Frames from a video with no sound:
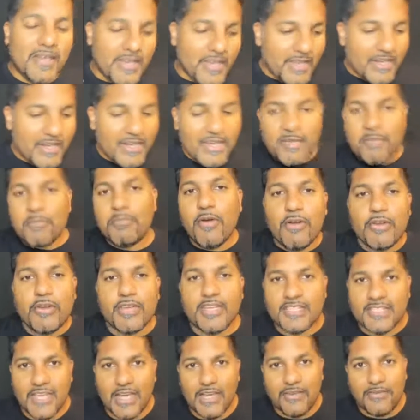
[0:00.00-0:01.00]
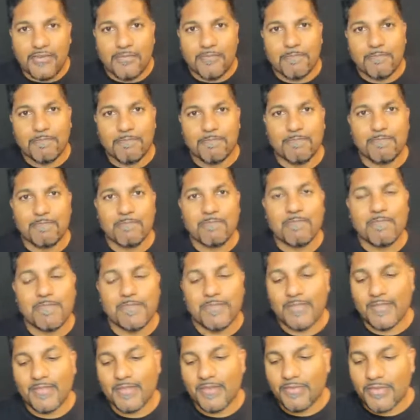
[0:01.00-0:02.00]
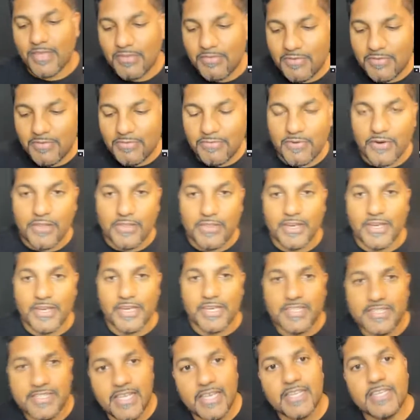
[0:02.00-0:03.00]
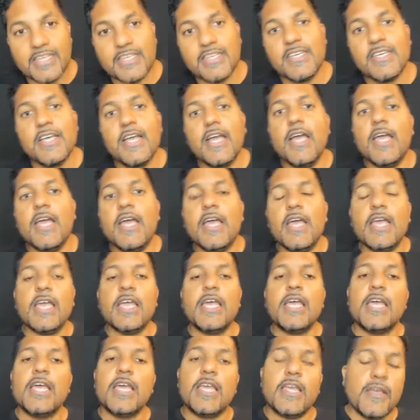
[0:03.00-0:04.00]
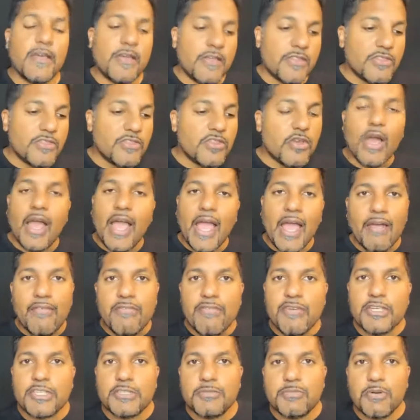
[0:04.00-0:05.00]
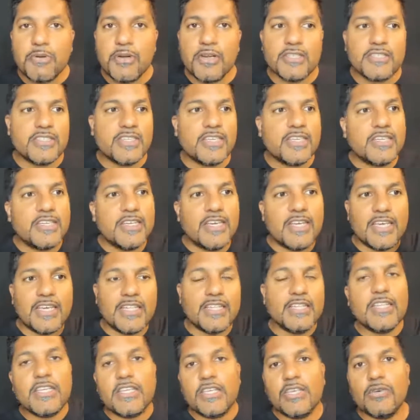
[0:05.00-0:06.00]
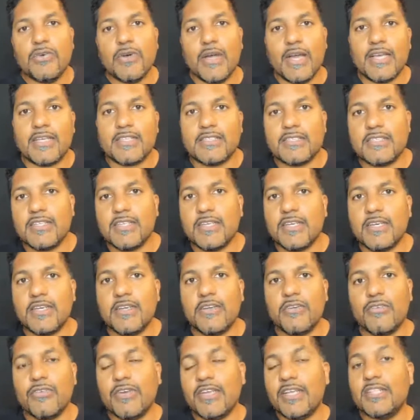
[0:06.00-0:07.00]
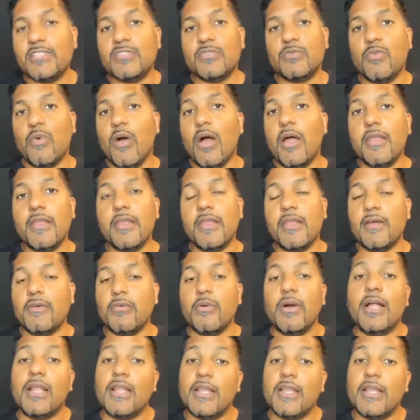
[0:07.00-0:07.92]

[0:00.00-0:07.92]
And he broke it down even further, and he said, your average person in the US reads in a